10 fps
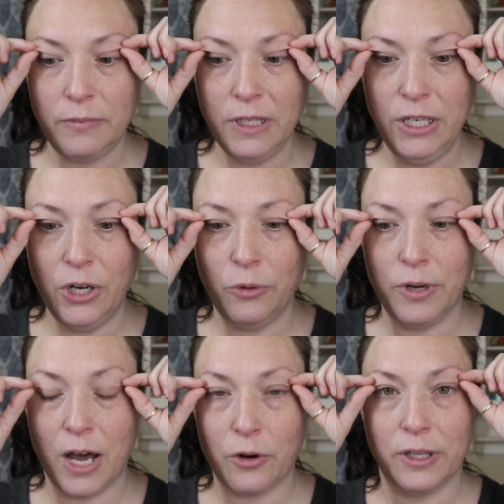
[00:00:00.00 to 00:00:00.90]
you know,
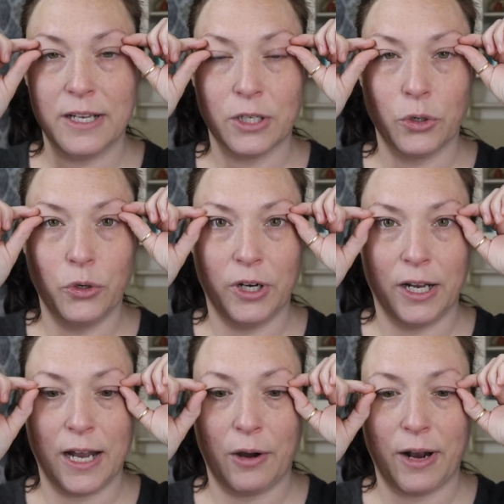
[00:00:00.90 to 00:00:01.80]
not only is it
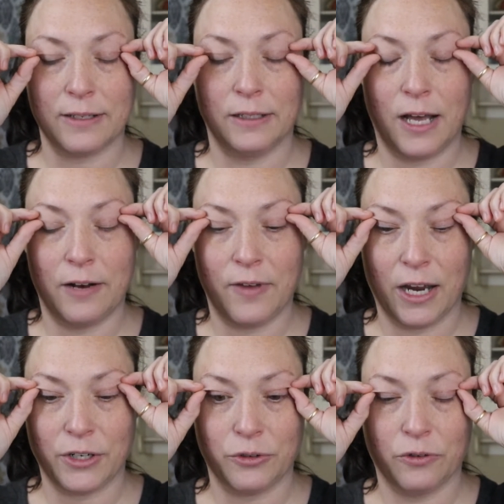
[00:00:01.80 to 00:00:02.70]
hooded, now it has a lot of
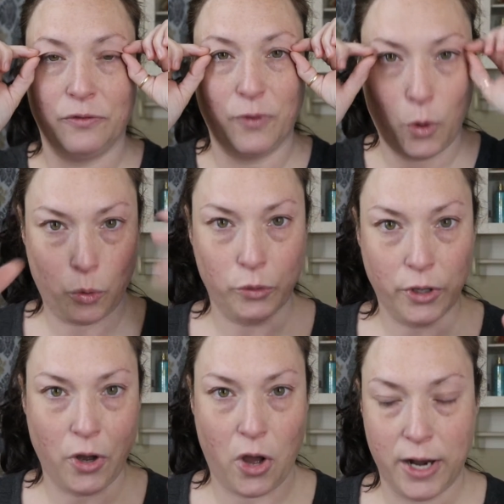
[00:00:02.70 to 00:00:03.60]
extra fold
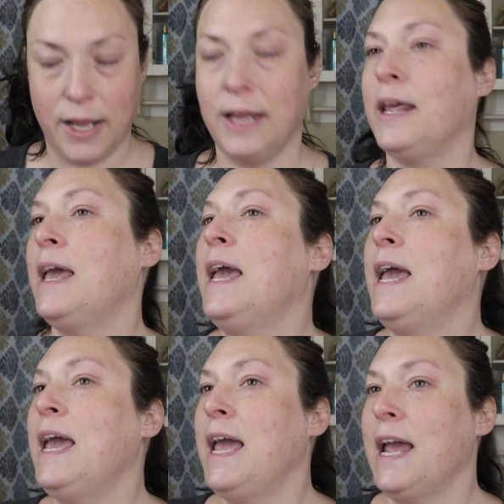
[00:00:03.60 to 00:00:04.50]
on it.
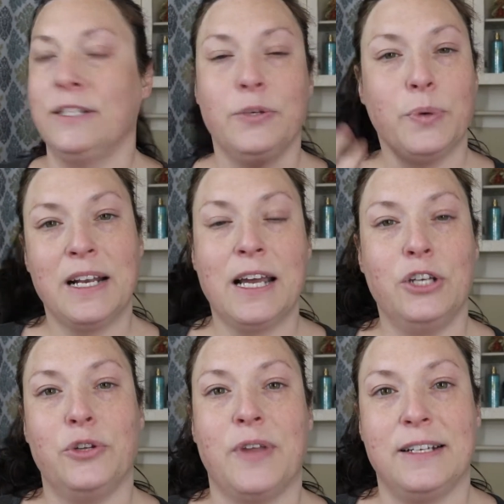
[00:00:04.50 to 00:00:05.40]
And so we're going to kind
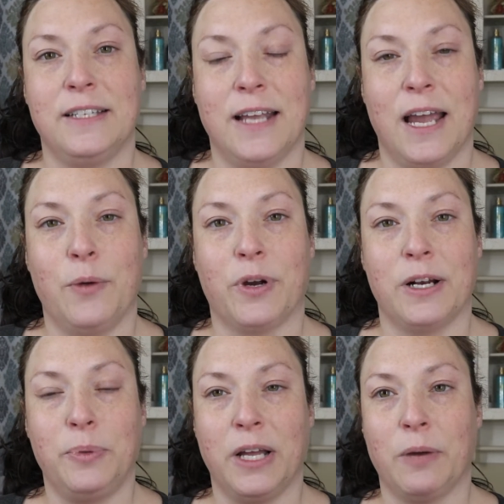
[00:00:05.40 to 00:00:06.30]
of do that today. We're
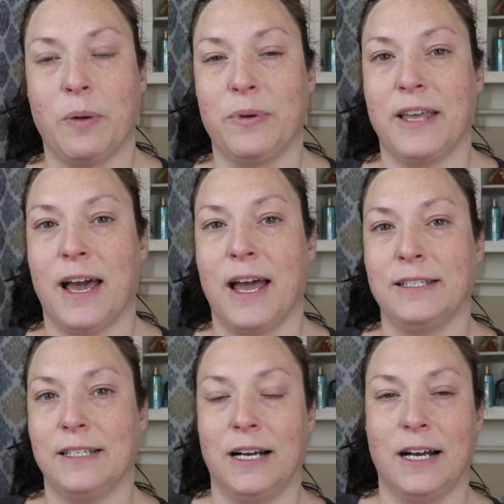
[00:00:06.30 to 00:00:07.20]
going to play around with
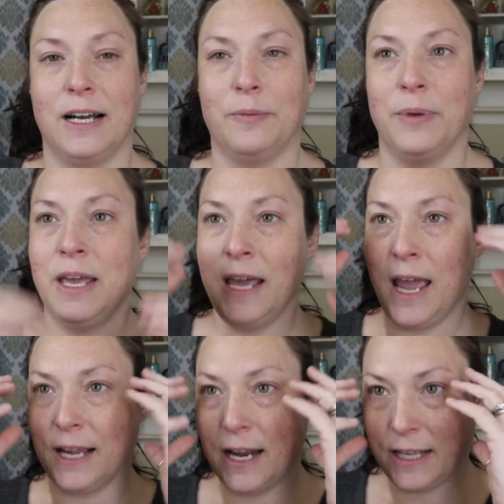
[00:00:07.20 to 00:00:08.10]
that, and
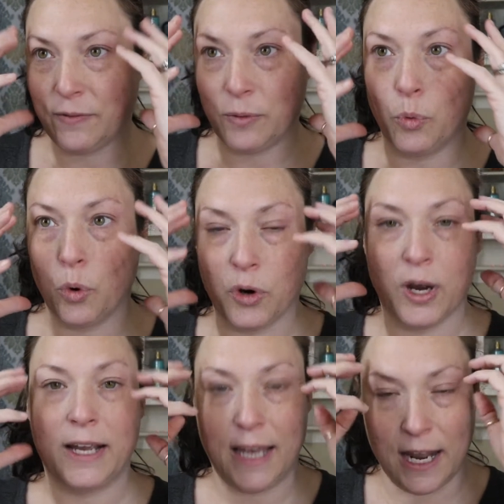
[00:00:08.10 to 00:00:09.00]
kind of giving more,
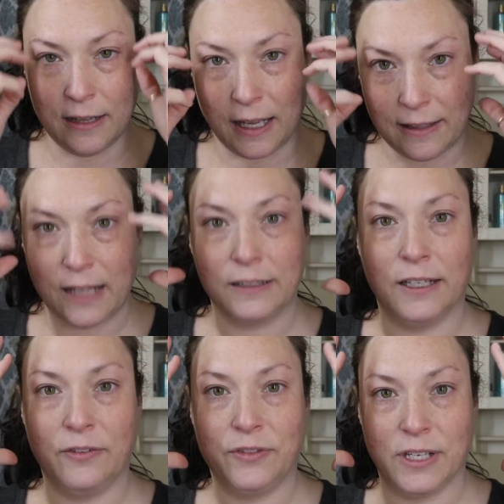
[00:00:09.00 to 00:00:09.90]
again, like that
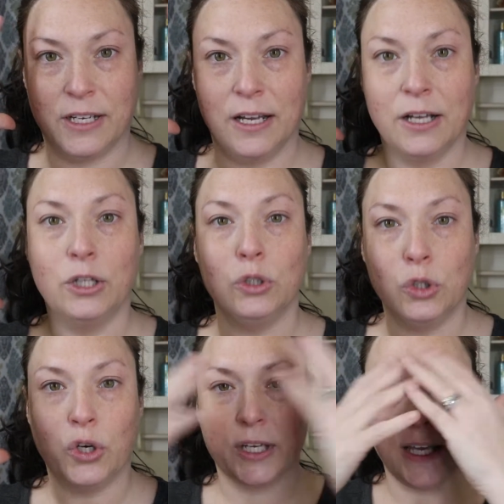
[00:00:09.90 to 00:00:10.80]
lifted
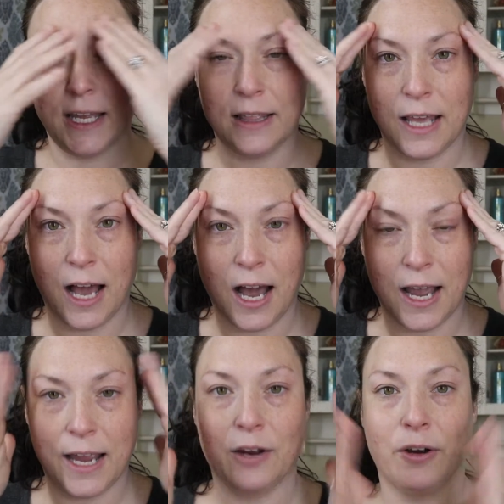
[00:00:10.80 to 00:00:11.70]
look in the
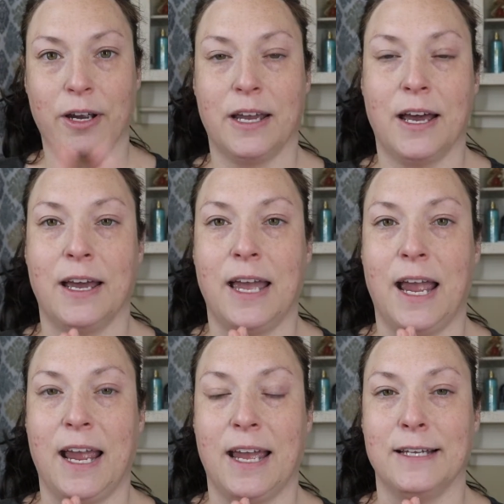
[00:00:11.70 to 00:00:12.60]
eye area.
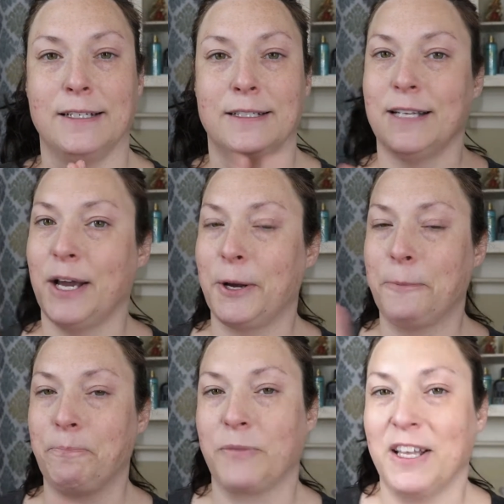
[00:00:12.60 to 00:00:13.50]
And
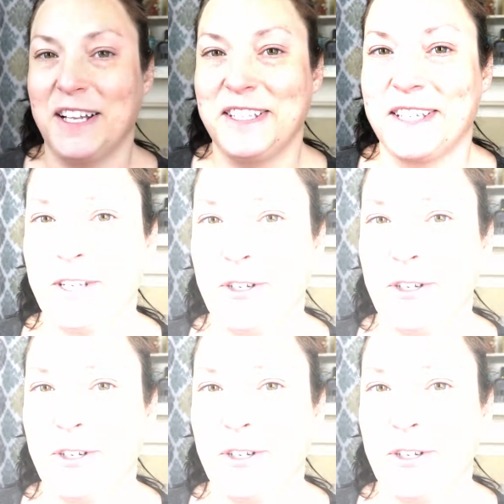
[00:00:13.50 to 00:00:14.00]
let's get